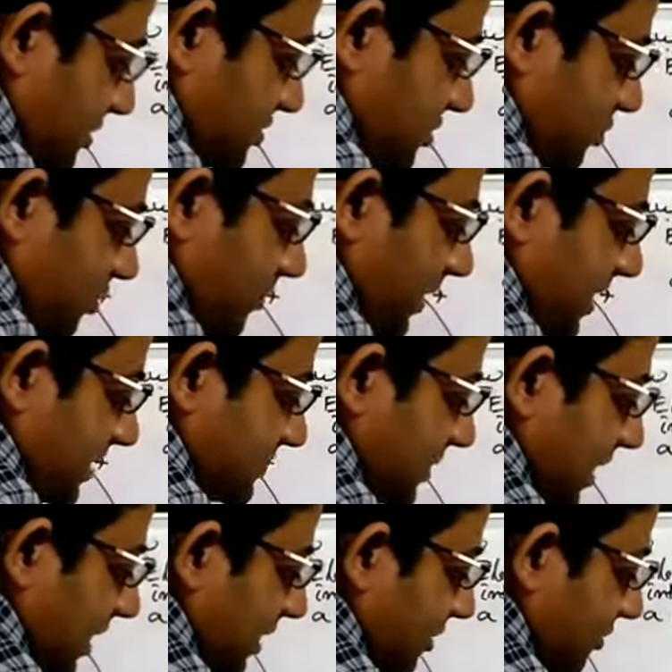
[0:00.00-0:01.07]
0 by
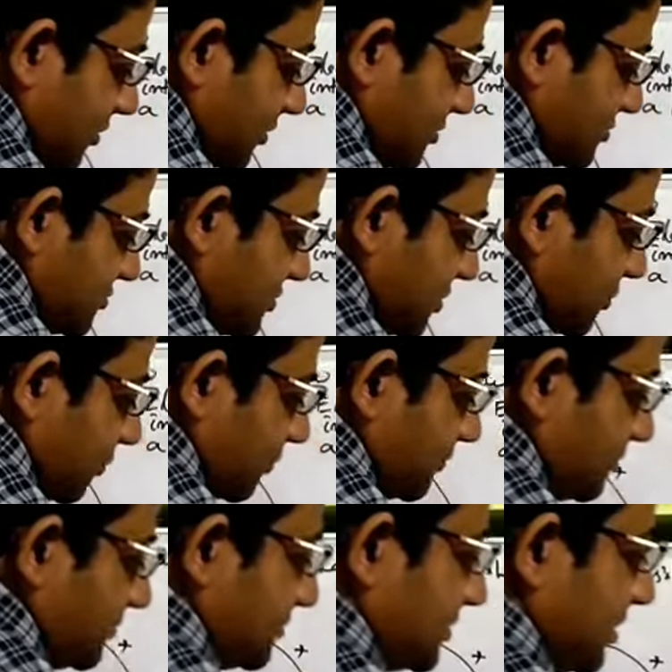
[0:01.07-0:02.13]
epsilon naught is 0
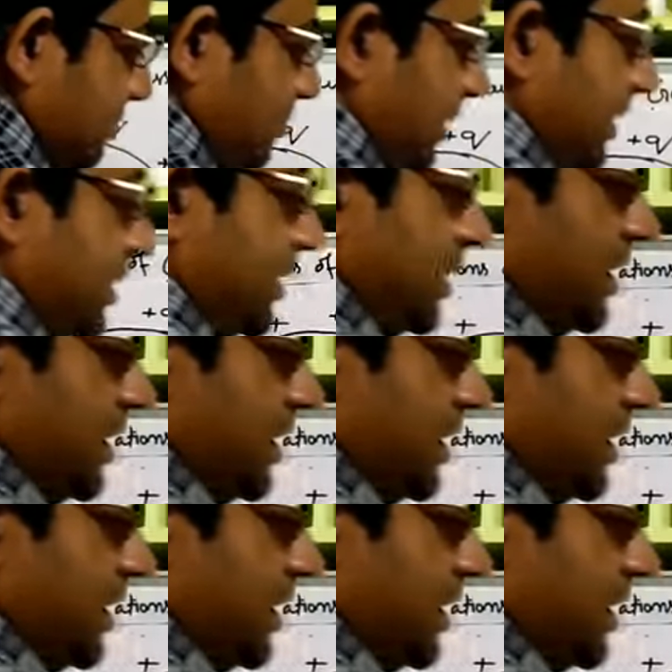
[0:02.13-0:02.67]
simply.